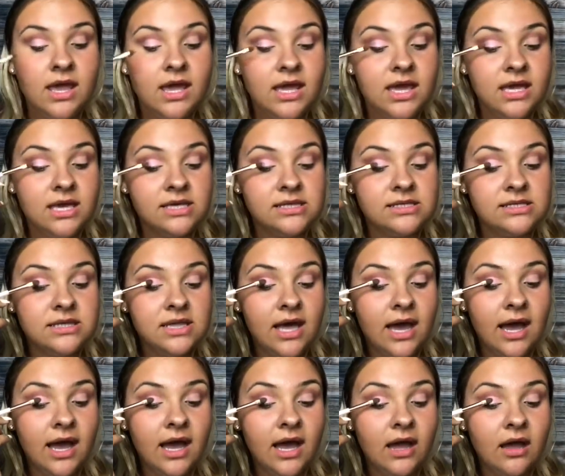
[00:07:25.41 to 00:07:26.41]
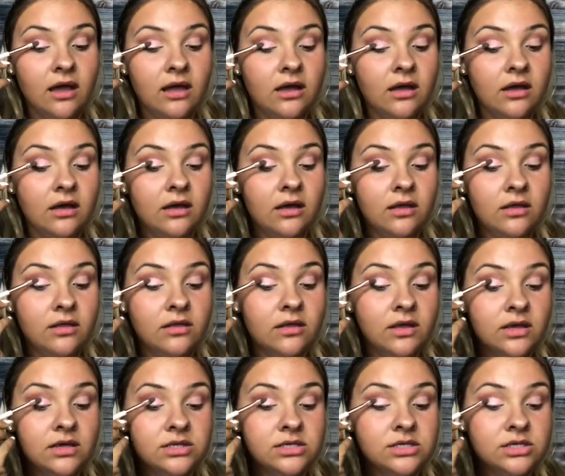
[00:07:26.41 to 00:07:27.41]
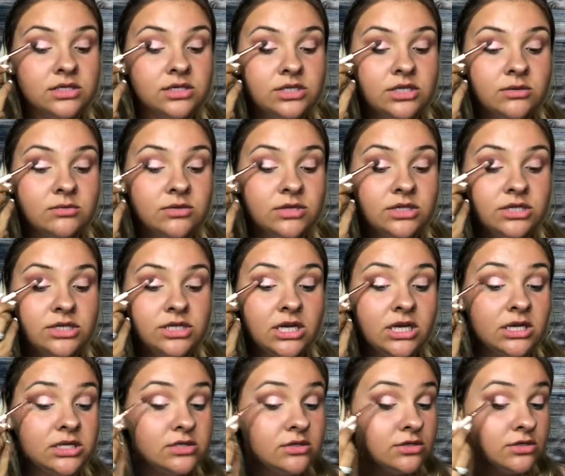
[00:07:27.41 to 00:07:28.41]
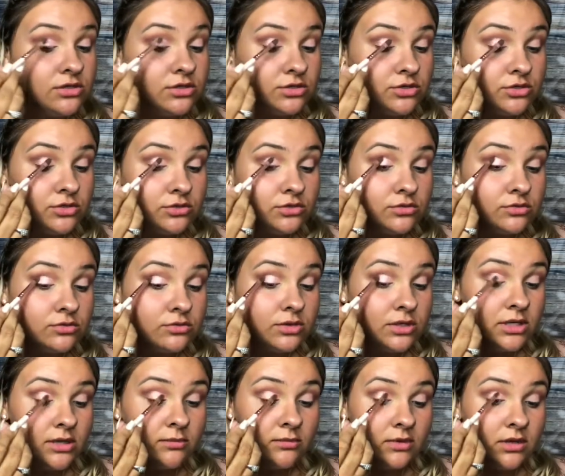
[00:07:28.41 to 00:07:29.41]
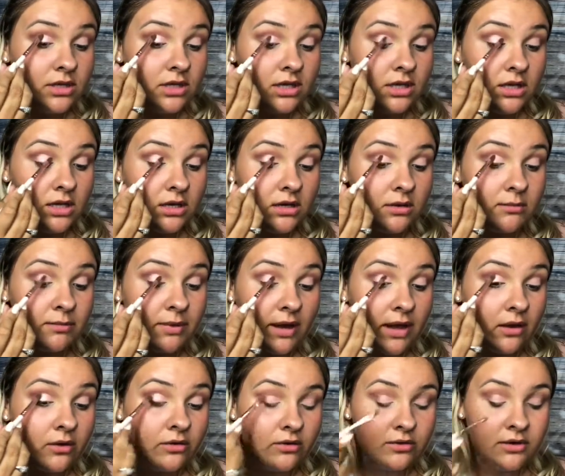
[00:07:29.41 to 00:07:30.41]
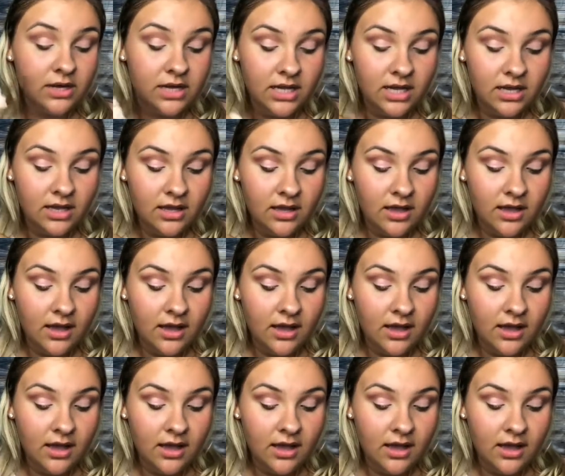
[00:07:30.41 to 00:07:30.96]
is that these shimmer shades are extremely powdery,